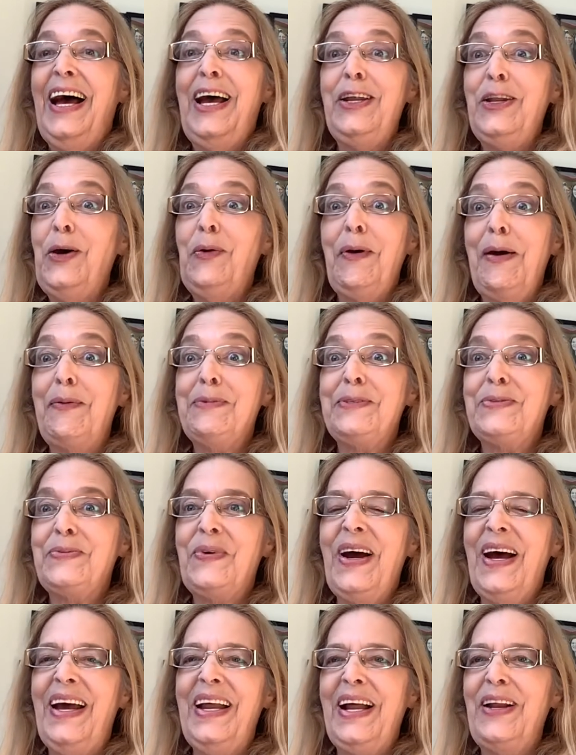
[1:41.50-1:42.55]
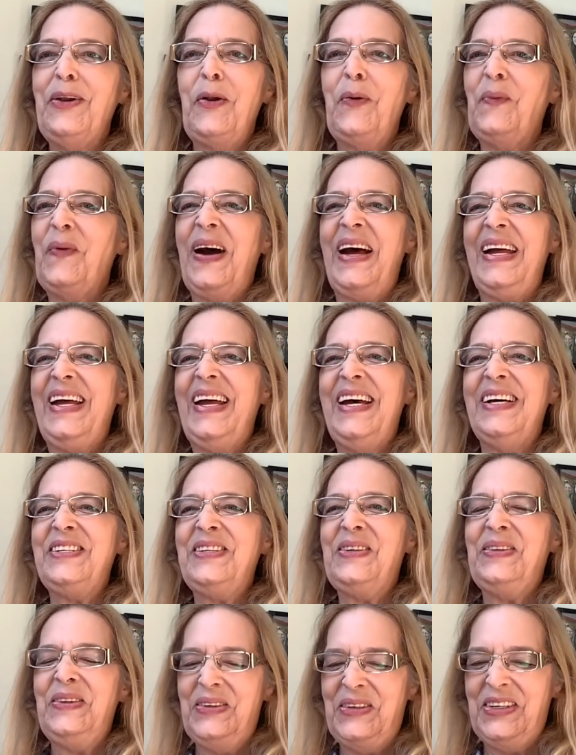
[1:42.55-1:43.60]
I knew I was right. I don't know why I had
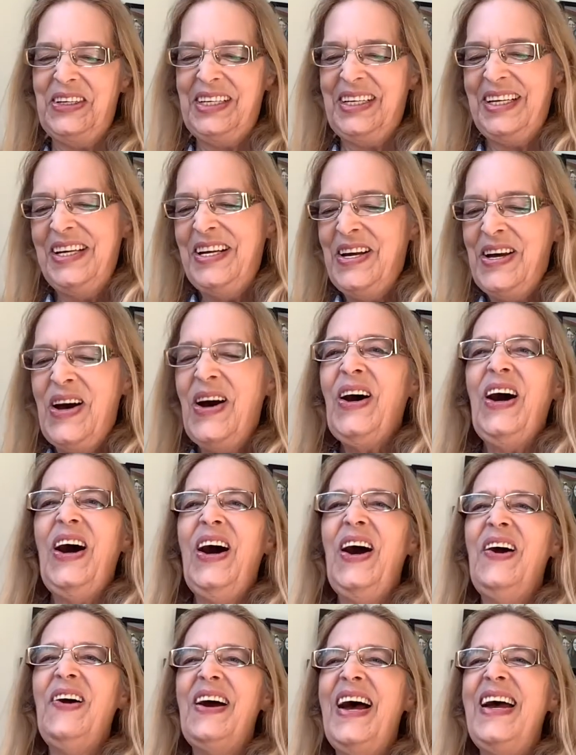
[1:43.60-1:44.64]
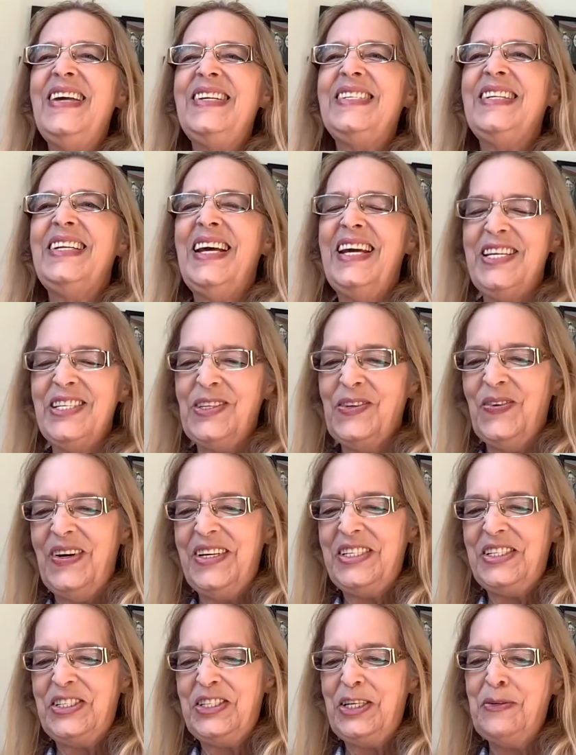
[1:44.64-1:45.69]
to look. All right, today's
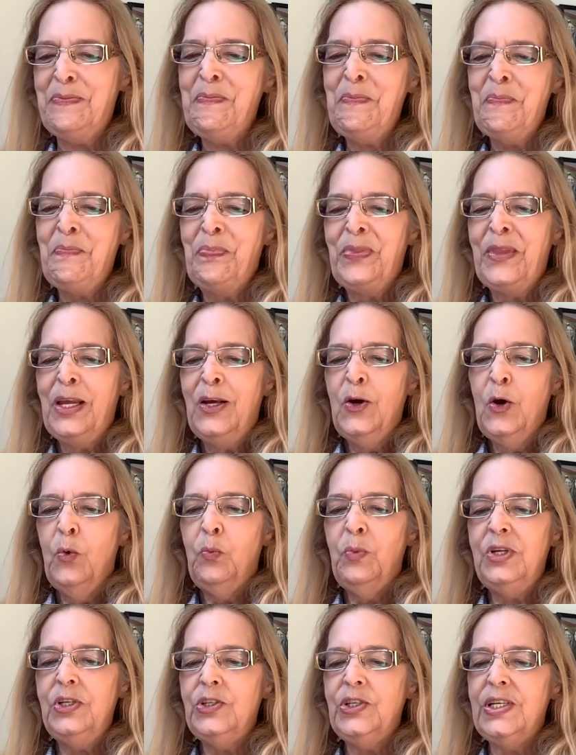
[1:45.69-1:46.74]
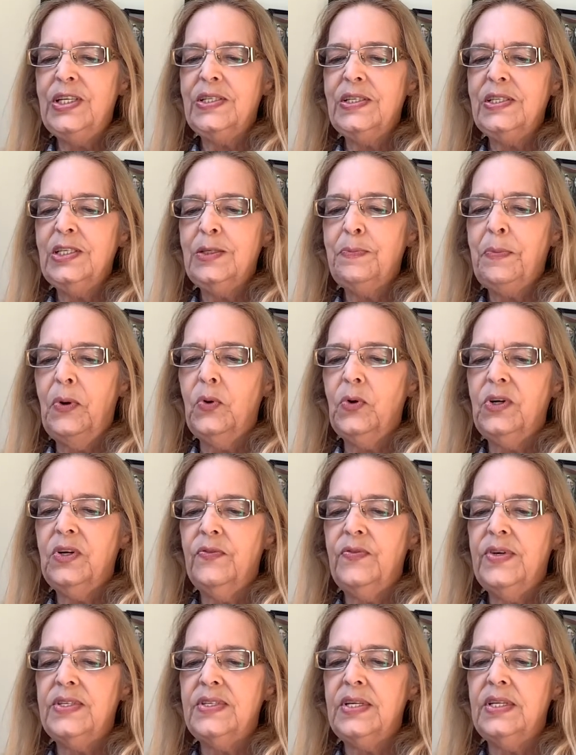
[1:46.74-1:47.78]
question. When Jesus spoke of
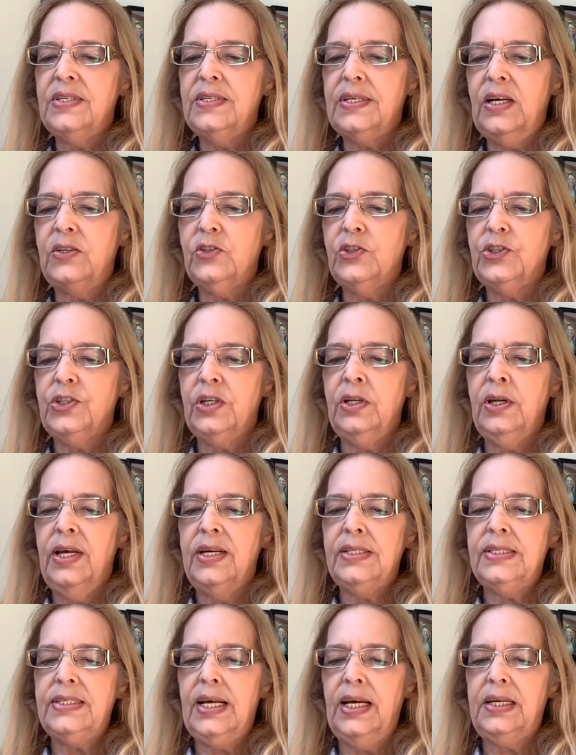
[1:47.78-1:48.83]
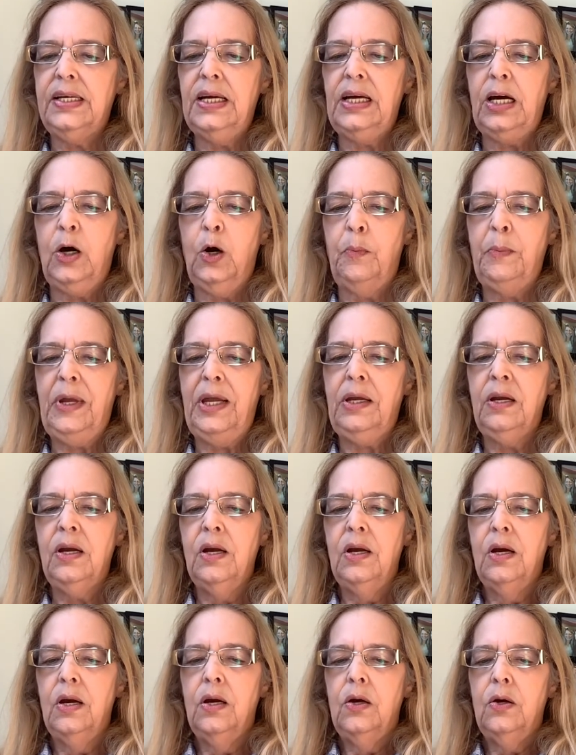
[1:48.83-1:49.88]
his ascension and second coming,
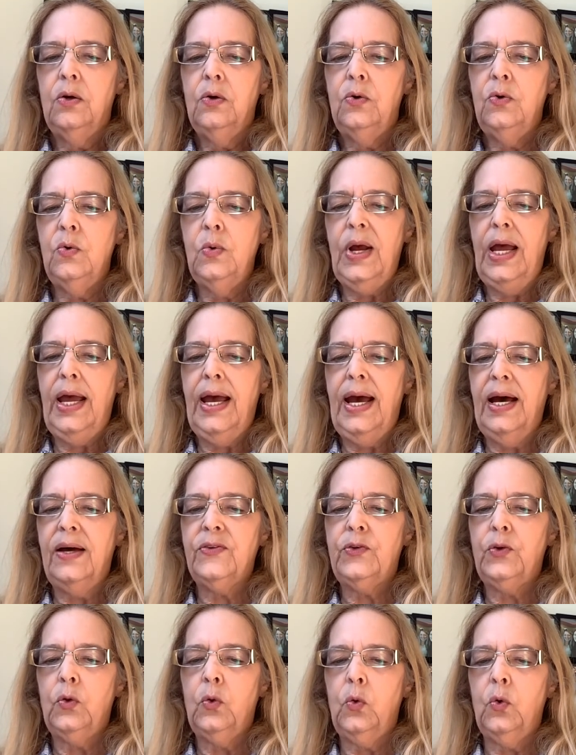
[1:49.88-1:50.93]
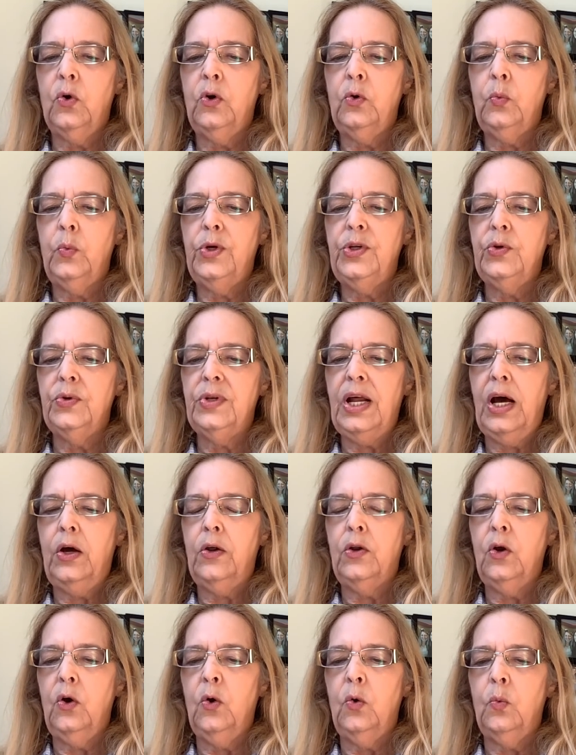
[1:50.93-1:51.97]
who asked, Lord, we do not
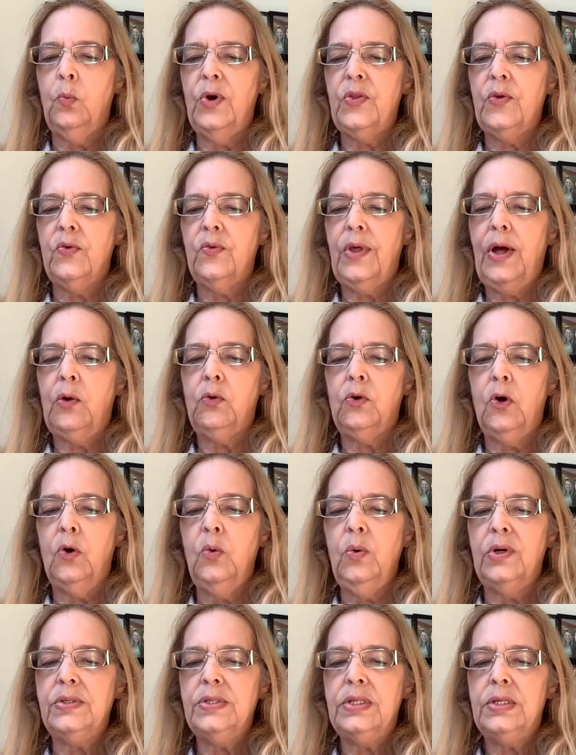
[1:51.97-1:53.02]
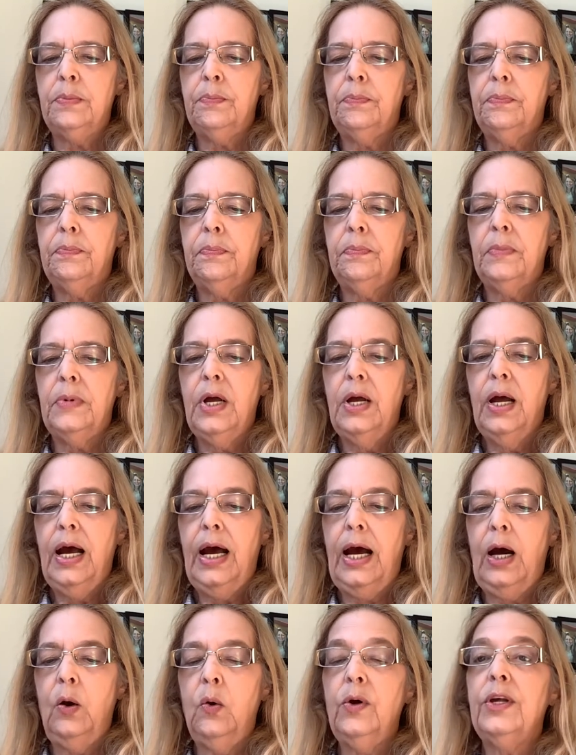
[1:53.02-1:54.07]
know whither thou goest.
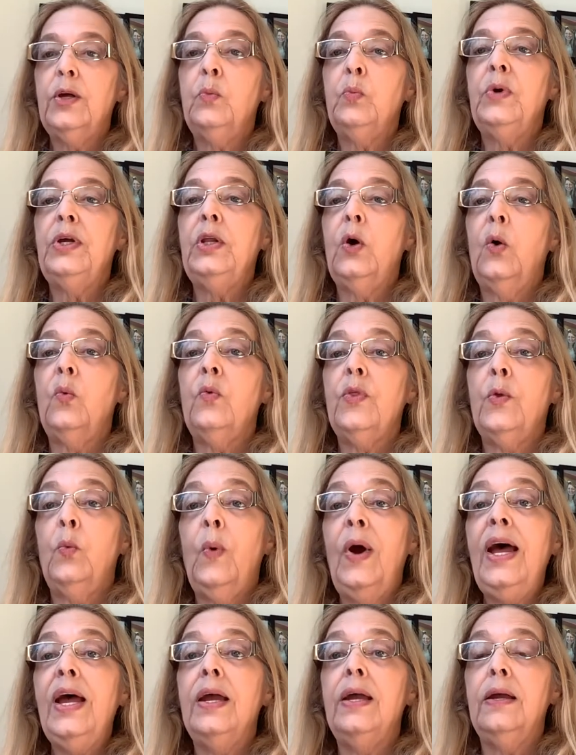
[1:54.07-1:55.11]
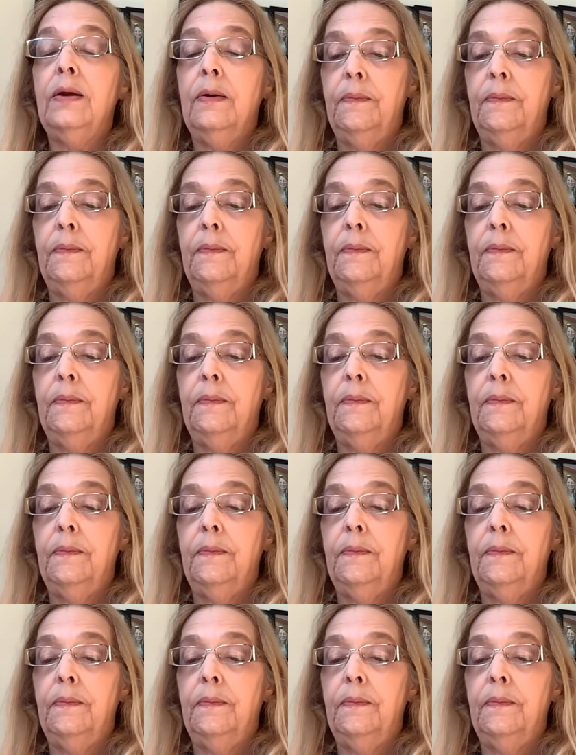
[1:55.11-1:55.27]
How can we know the way?